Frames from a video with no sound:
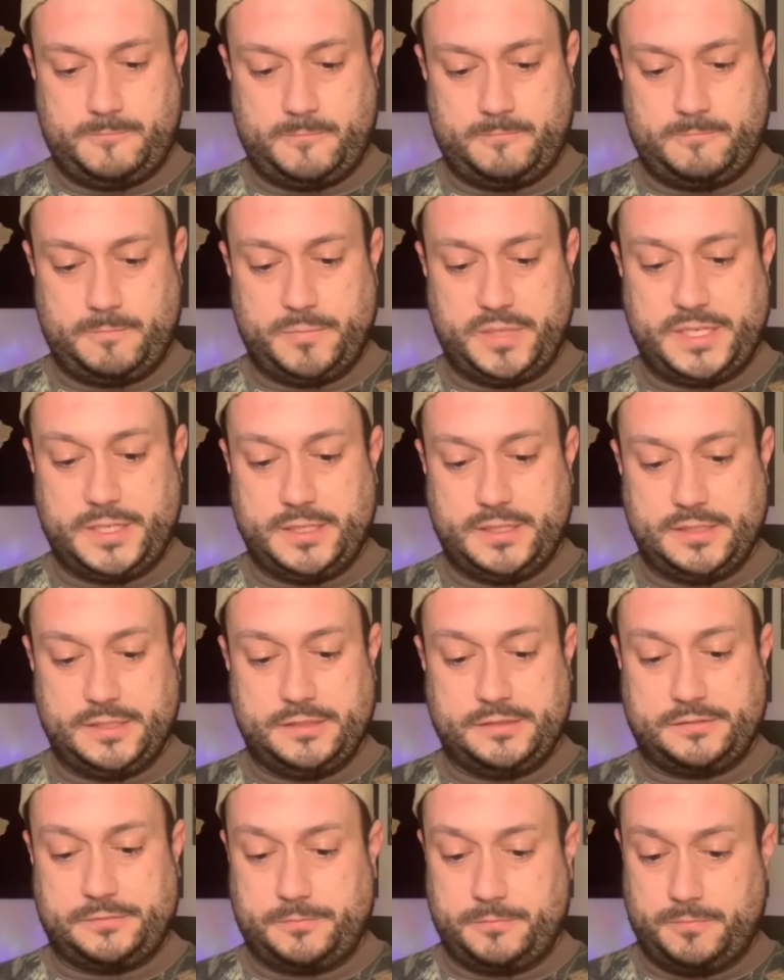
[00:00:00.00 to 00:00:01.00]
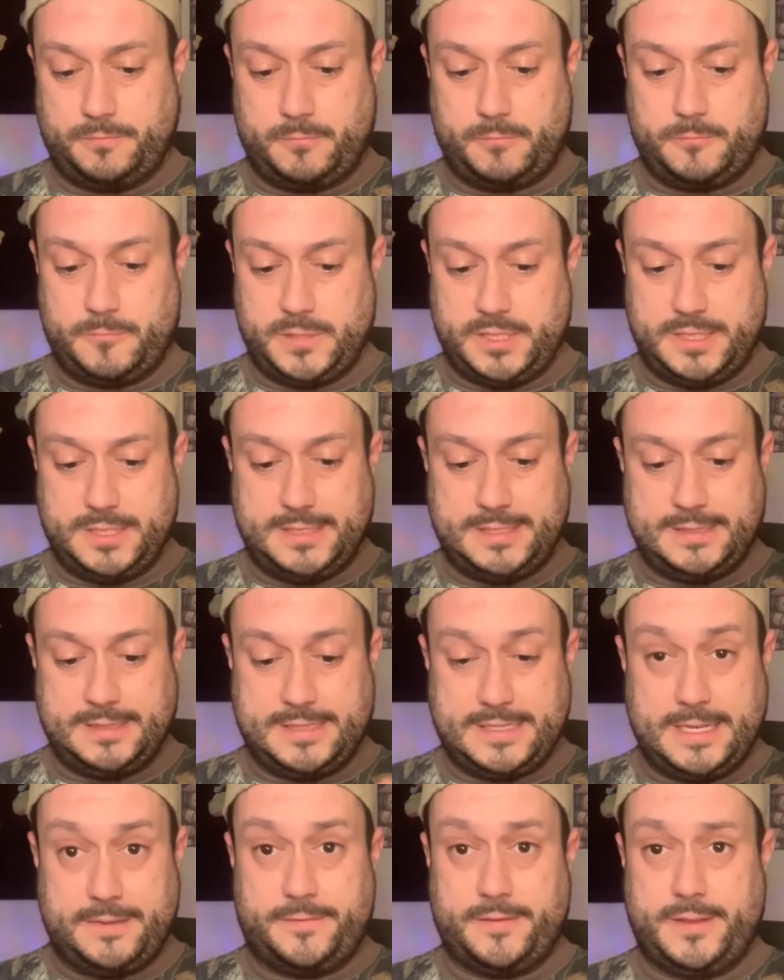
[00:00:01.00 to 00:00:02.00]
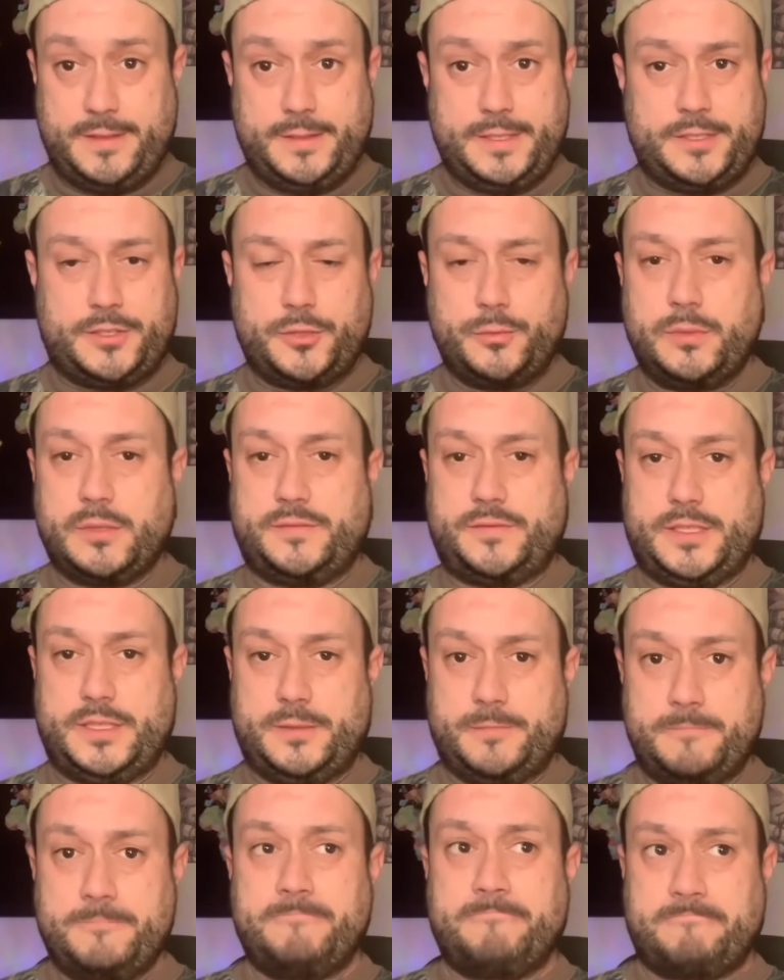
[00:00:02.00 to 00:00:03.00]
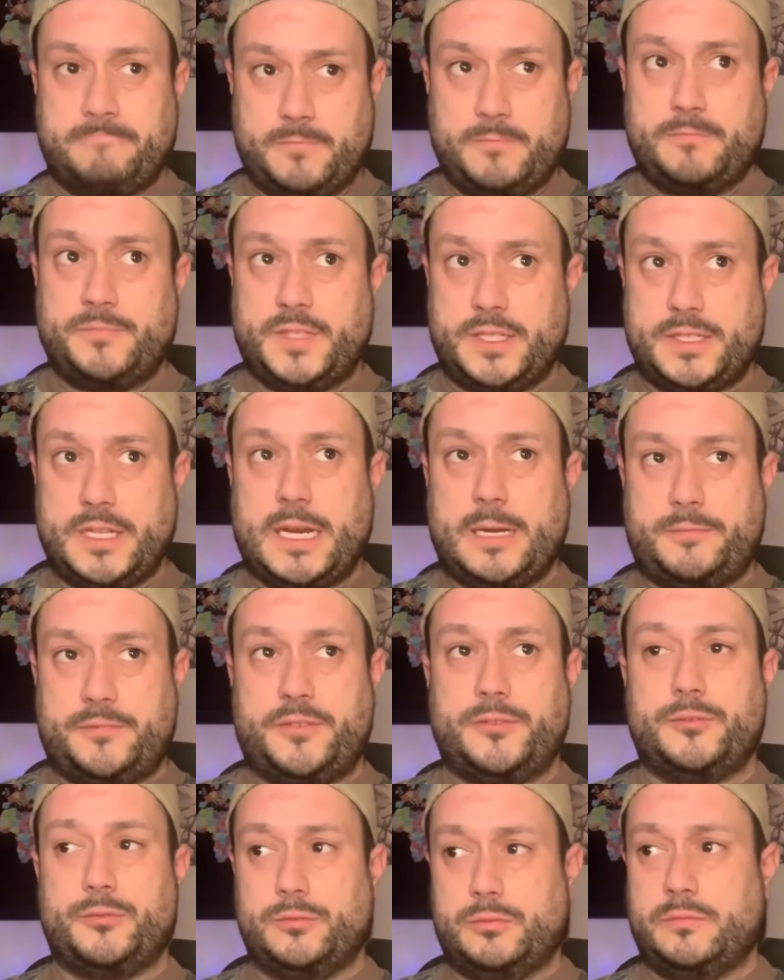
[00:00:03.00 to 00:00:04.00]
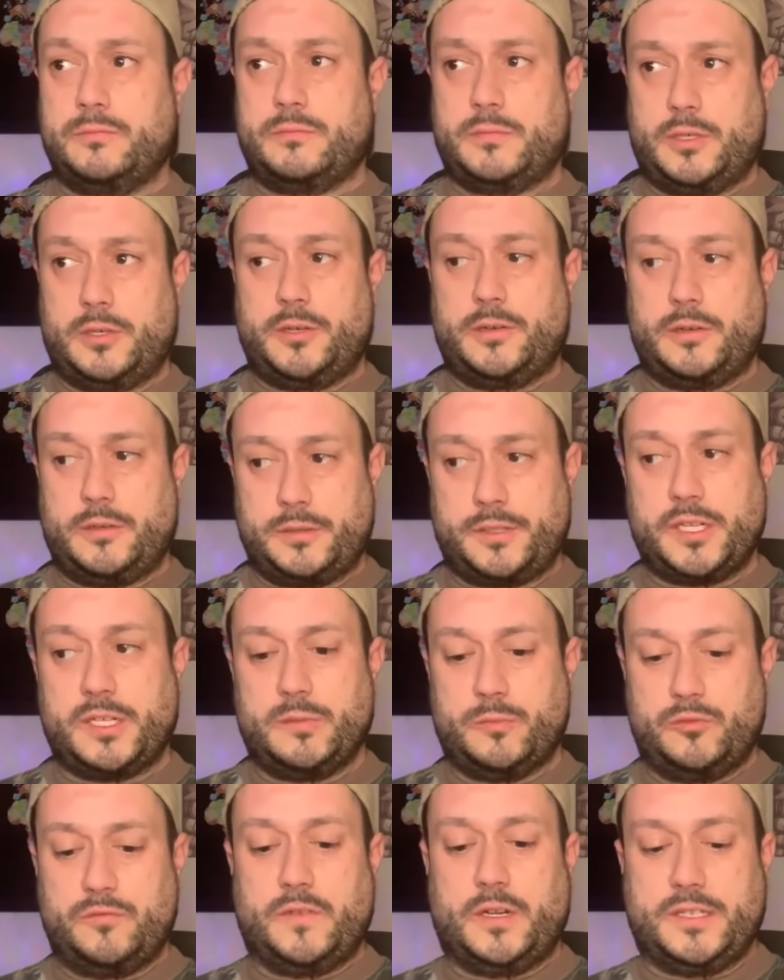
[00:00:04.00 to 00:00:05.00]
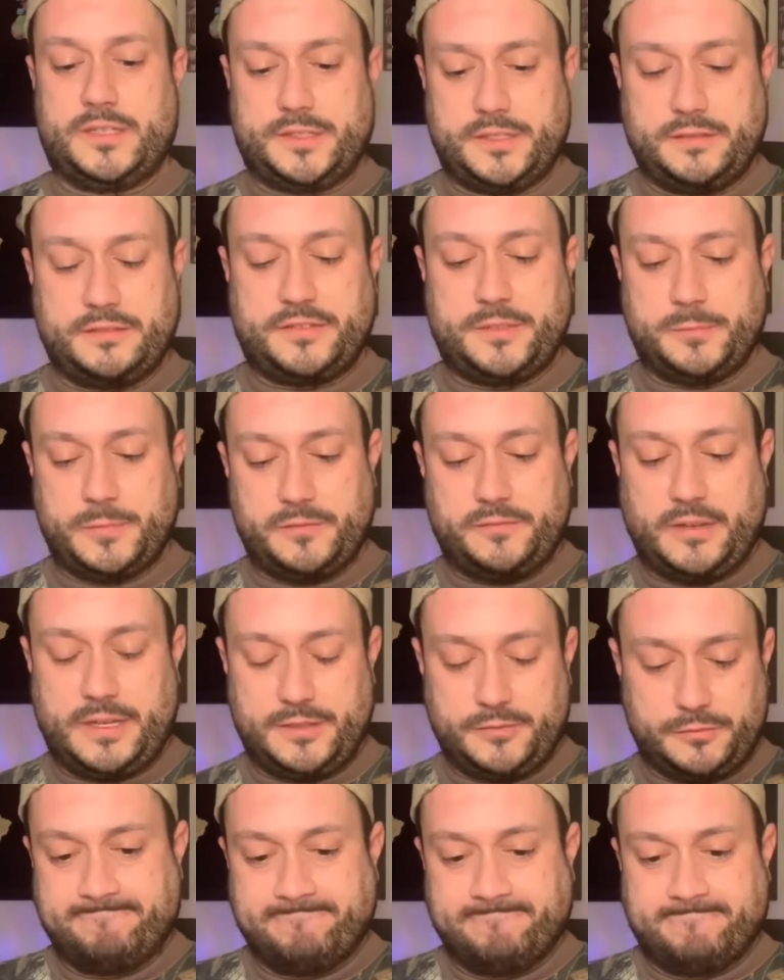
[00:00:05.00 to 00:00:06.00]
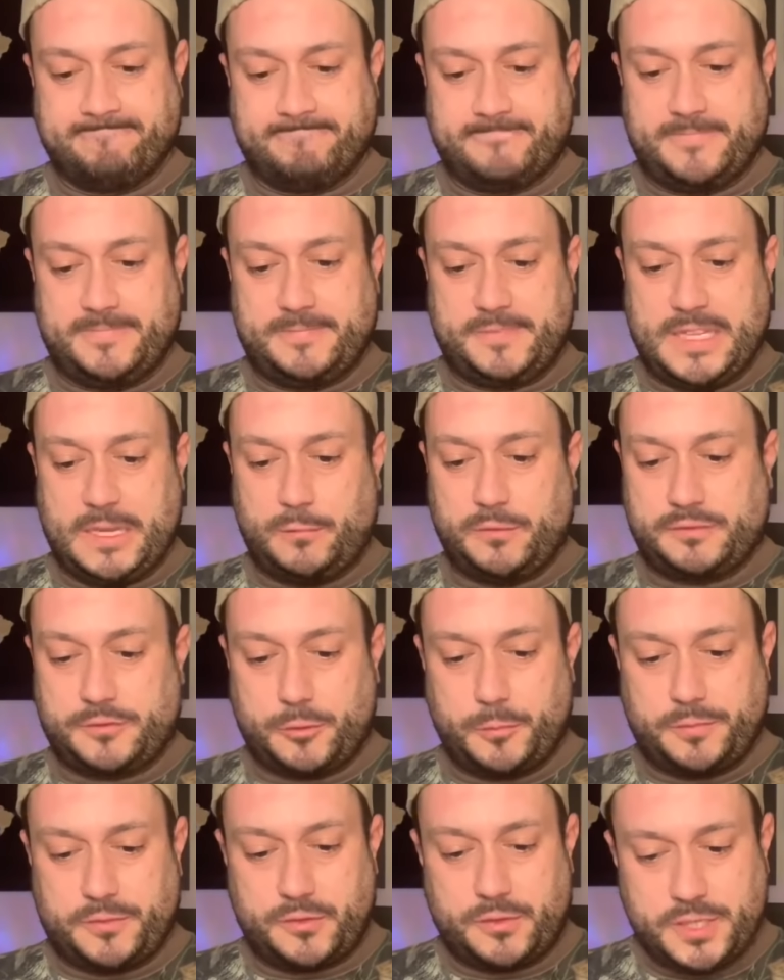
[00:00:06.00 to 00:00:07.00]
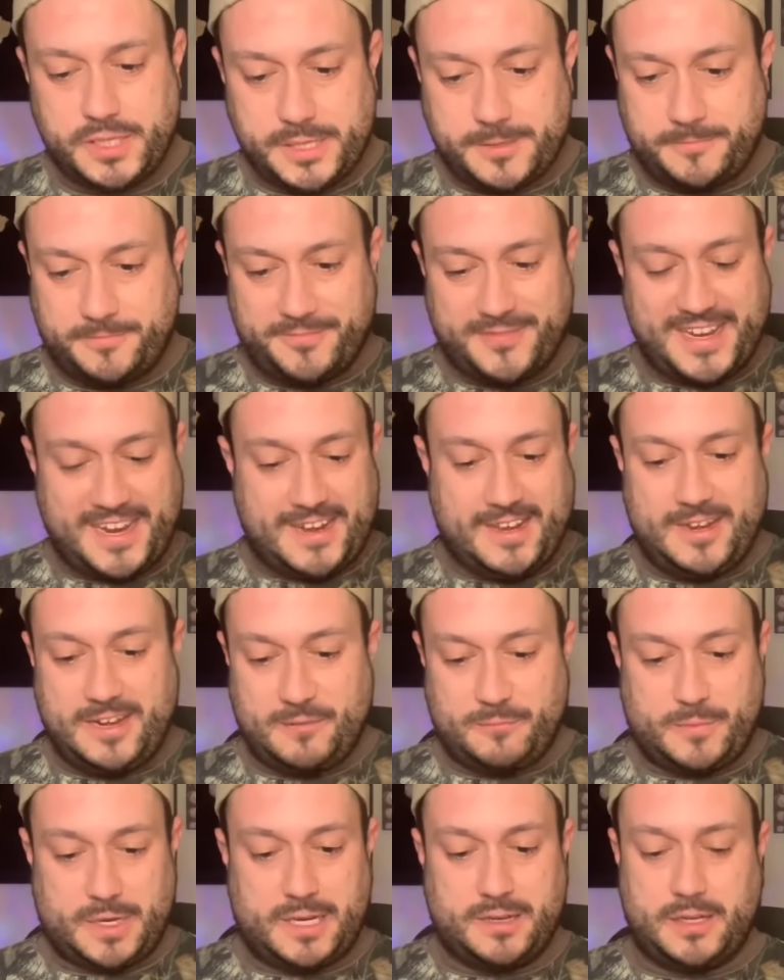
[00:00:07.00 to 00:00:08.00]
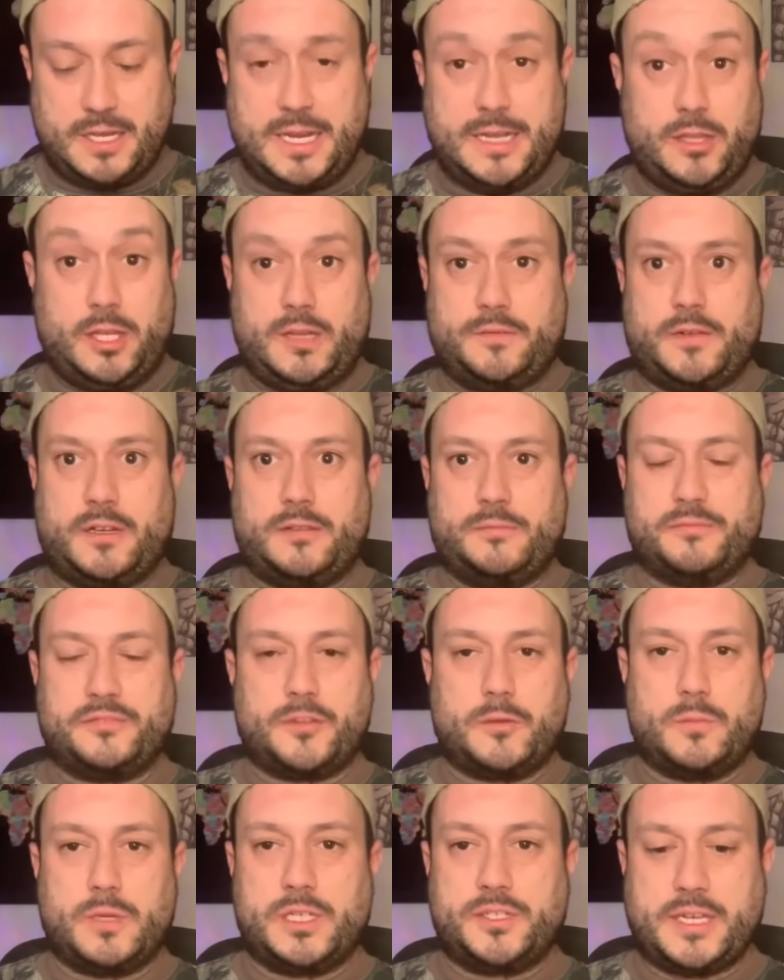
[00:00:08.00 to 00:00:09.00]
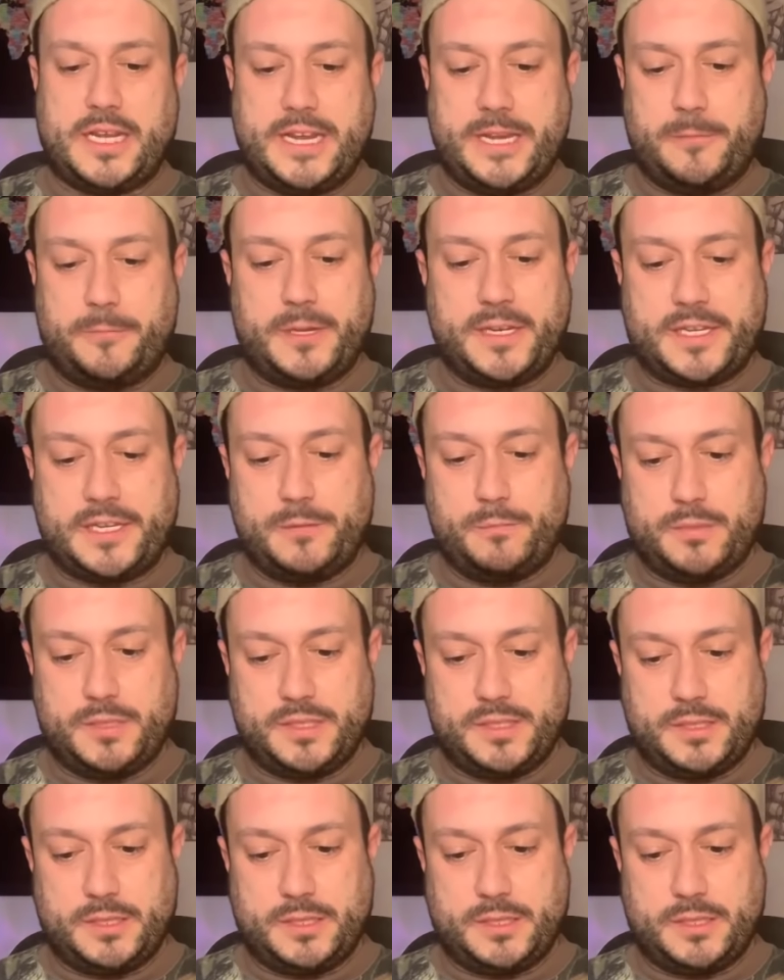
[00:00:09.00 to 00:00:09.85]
because definitely two of them, the top two, are going to move on to the semifinals. That was group three. I love all of them so much. I hate picking, but